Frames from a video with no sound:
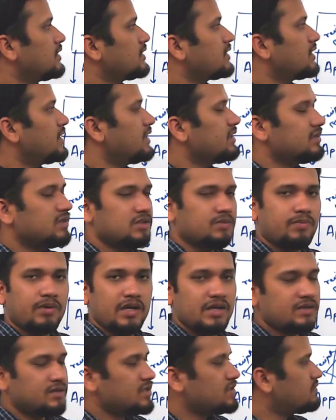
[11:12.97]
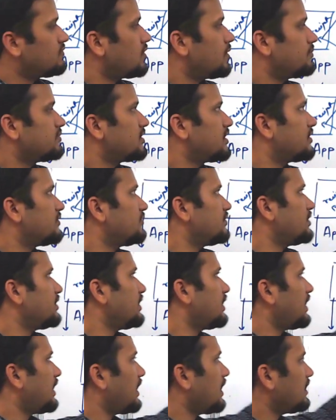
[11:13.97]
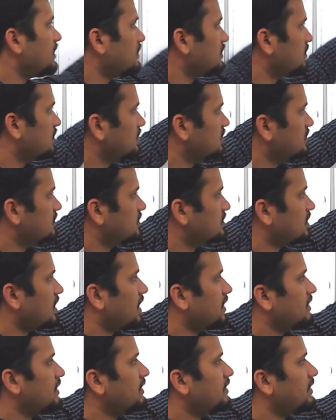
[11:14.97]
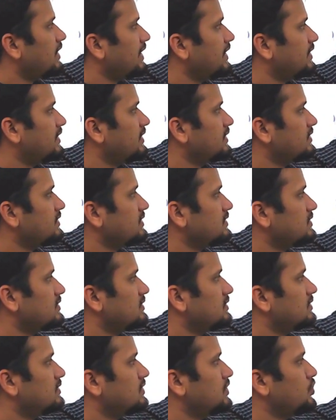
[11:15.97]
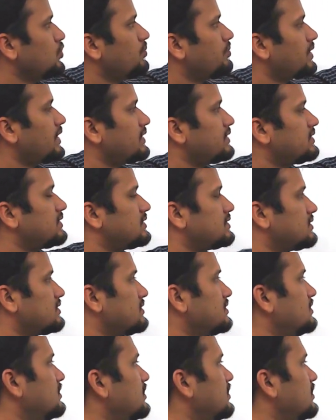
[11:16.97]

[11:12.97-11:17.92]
get these prices from server and started writing this new prices.